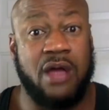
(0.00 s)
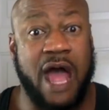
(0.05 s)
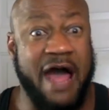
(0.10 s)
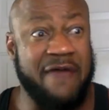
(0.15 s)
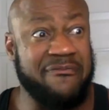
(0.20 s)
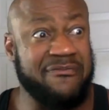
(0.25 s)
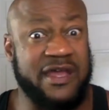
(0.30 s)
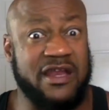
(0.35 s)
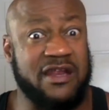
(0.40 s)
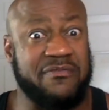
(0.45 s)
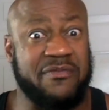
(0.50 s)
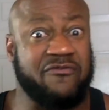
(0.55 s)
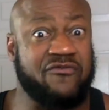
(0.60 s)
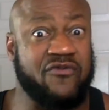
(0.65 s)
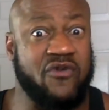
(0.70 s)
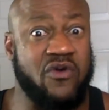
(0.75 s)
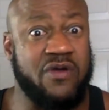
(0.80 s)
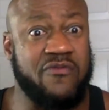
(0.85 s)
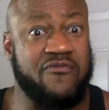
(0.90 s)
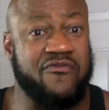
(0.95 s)
I've done it
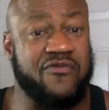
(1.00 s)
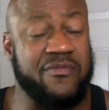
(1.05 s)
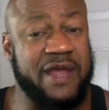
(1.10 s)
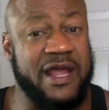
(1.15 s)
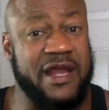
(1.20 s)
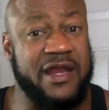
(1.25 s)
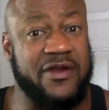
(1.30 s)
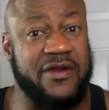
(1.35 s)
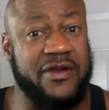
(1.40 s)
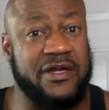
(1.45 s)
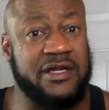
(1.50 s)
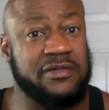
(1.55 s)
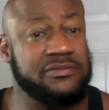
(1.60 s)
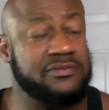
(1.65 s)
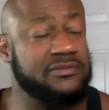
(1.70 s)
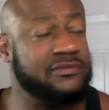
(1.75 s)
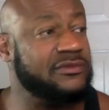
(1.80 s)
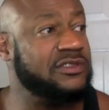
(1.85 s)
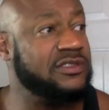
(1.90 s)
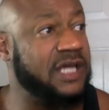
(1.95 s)
before from that area.
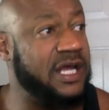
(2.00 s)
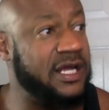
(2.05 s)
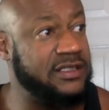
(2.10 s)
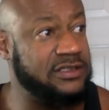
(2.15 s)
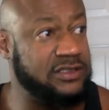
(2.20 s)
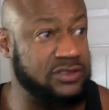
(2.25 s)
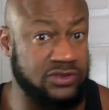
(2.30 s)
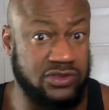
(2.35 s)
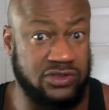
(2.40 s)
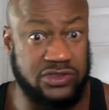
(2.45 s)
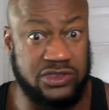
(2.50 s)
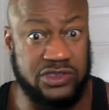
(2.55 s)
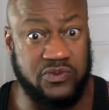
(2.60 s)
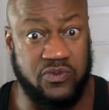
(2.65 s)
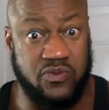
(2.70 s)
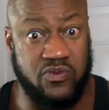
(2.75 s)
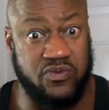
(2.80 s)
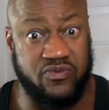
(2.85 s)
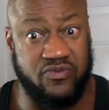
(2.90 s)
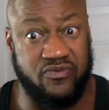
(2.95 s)
You can just
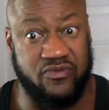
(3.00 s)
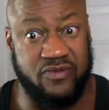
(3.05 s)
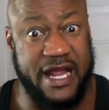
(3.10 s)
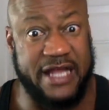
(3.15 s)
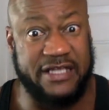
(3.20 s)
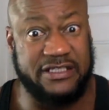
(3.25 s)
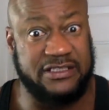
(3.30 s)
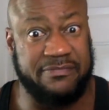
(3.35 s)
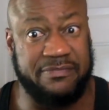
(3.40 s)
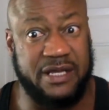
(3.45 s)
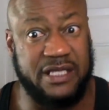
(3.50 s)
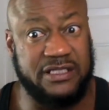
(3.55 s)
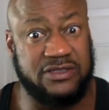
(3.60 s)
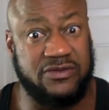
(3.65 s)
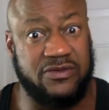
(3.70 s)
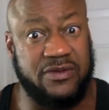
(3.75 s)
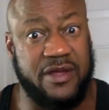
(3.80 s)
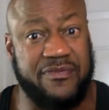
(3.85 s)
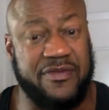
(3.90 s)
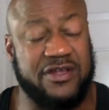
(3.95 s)
catch the bus
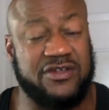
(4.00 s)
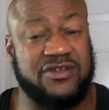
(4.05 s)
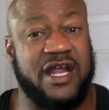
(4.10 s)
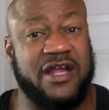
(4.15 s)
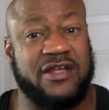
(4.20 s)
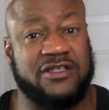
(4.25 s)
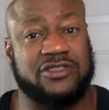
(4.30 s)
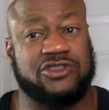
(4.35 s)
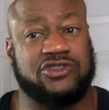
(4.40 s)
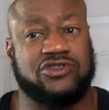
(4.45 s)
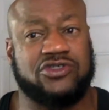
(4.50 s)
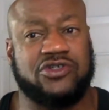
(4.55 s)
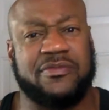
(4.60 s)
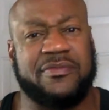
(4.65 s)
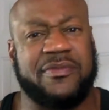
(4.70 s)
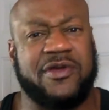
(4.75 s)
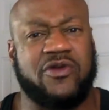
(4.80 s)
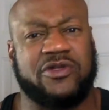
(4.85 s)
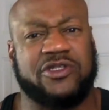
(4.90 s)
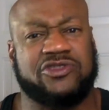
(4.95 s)
on up there. You're in the
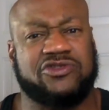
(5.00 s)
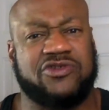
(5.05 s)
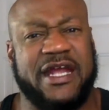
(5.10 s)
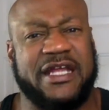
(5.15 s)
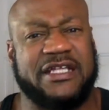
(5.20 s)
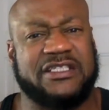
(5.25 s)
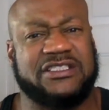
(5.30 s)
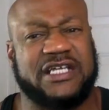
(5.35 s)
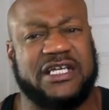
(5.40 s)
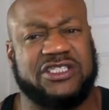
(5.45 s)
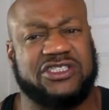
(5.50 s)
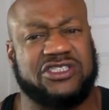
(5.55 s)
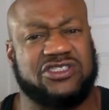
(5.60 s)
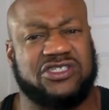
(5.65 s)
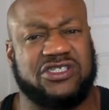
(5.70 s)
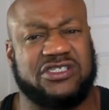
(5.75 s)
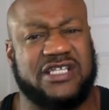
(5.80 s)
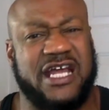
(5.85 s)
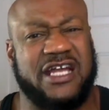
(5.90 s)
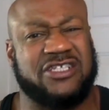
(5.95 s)
middle of a train station,
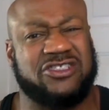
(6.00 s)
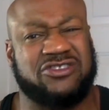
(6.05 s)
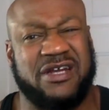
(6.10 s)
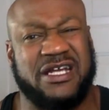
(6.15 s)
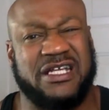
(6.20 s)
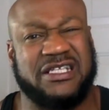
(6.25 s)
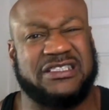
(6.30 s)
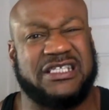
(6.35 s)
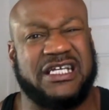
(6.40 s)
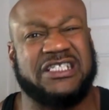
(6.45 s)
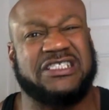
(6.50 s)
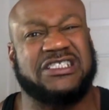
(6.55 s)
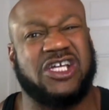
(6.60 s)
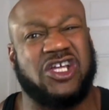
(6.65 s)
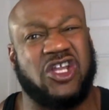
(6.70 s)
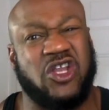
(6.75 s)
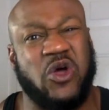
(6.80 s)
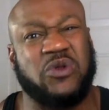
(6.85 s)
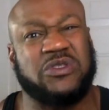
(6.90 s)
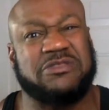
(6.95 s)
so it's not a train station
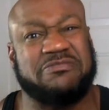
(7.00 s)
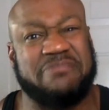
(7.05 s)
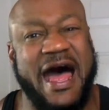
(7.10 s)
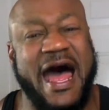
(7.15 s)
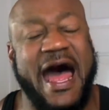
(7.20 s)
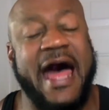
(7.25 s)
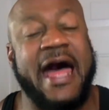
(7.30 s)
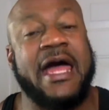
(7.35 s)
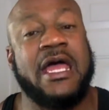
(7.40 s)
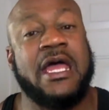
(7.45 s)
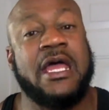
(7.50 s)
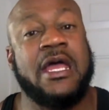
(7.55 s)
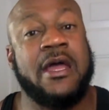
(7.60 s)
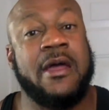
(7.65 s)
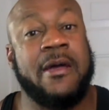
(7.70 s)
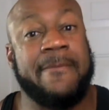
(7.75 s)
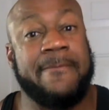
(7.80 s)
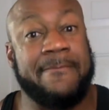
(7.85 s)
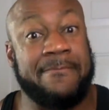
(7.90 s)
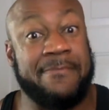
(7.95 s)
close by.
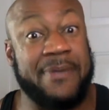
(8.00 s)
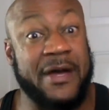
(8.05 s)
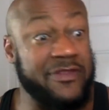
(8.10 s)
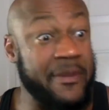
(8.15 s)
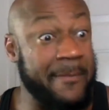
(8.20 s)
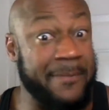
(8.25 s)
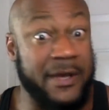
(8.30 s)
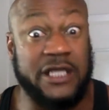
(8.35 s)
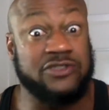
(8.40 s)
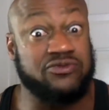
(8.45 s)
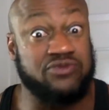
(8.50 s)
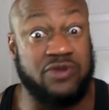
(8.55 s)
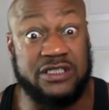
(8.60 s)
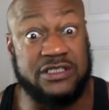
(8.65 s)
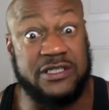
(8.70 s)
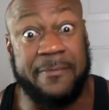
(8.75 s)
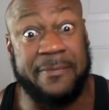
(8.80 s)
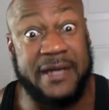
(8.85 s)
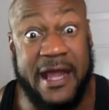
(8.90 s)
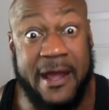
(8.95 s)
But the bus
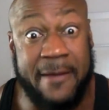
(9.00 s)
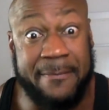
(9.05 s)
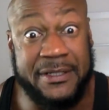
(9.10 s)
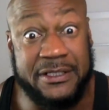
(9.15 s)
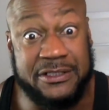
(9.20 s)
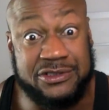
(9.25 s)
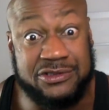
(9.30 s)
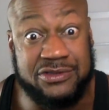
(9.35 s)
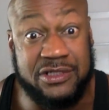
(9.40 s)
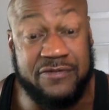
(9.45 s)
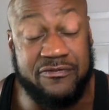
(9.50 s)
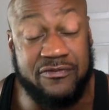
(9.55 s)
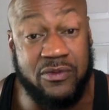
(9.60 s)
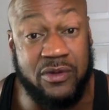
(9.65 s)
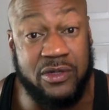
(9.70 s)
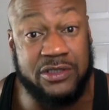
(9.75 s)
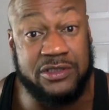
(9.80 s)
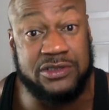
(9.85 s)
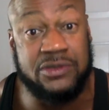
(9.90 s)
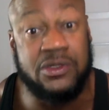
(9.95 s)
runs up and down Peachtree if you
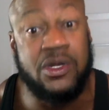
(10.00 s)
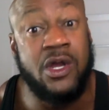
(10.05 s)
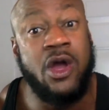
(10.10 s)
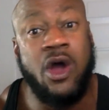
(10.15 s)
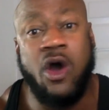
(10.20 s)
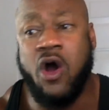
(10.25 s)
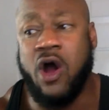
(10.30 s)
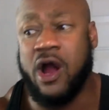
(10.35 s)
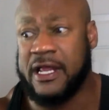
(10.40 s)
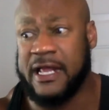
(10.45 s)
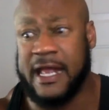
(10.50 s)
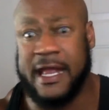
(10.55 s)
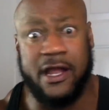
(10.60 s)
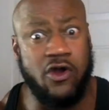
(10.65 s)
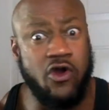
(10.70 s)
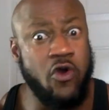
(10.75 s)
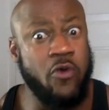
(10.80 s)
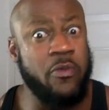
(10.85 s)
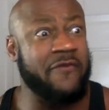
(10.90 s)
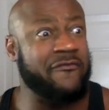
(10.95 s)
wanted to. Or
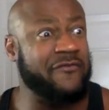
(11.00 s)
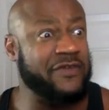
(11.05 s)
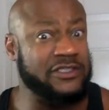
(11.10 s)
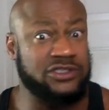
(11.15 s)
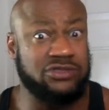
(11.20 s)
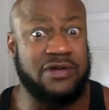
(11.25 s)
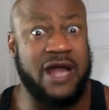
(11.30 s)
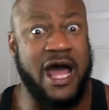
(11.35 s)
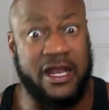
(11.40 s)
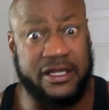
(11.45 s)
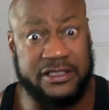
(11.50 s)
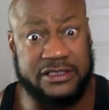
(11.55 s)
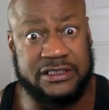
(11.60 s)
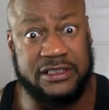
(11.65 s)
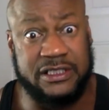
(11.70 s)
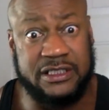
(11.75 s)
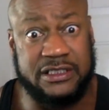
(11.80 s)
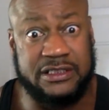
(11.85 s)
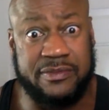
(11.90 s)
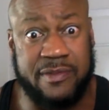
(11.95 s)
take Uber for $2 to
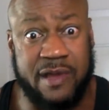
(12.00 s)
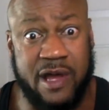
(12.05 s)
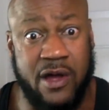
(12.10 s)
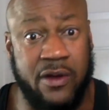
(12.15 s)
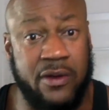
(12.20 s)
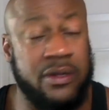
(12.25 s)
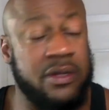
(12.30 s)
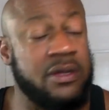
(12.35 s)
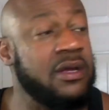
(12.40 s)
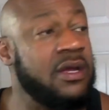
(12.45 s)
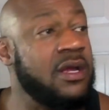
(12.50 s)
Lenox Mall.